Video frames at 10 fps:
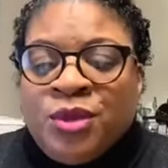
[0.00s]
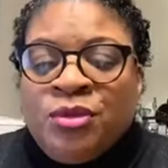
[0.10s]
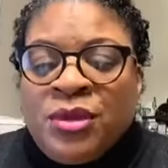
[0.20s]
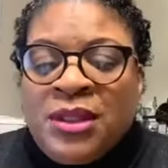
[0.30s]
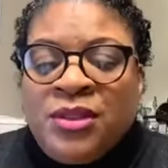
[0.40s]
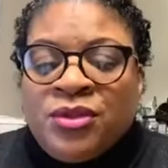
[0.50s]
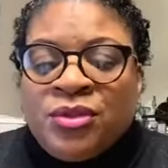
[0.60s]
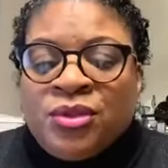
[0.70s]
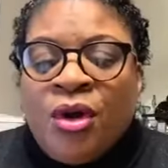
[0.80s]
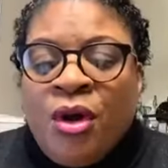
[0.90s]
You need to
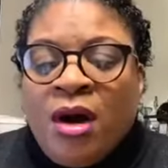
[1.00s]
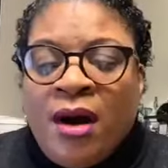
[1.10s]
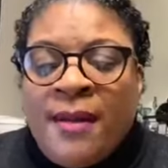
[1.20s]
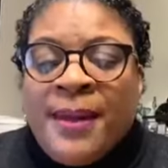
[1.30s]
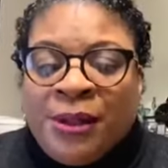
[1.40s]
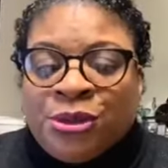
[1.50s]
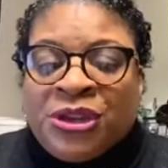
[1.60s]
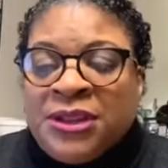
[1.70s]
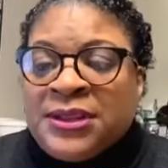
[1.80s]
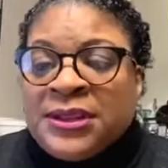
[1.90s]
talk about
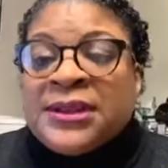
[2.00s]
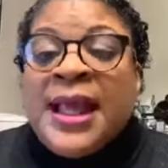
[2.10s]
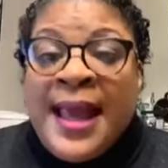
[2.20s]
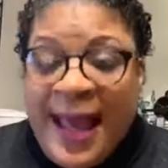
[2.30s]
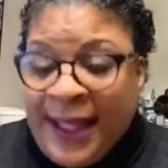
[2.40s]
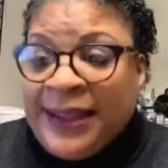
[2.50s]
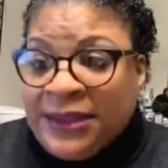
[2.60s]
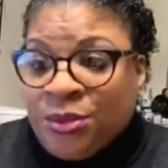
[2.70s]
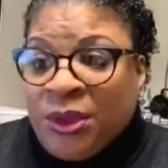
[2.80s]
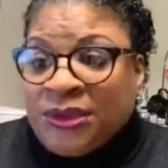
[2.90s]
Jesus at
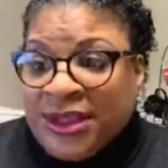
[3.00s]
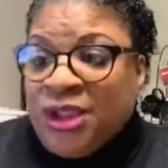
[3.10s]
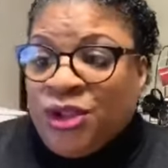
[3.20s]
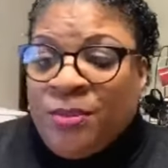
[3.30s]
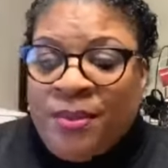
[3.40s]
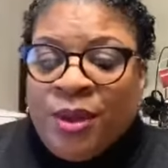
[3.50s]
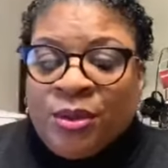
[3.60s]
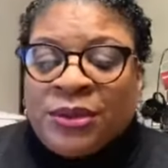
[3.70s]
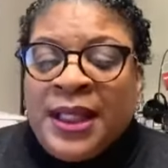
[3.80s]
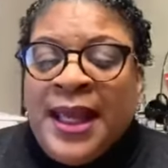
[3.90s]
least once in your post.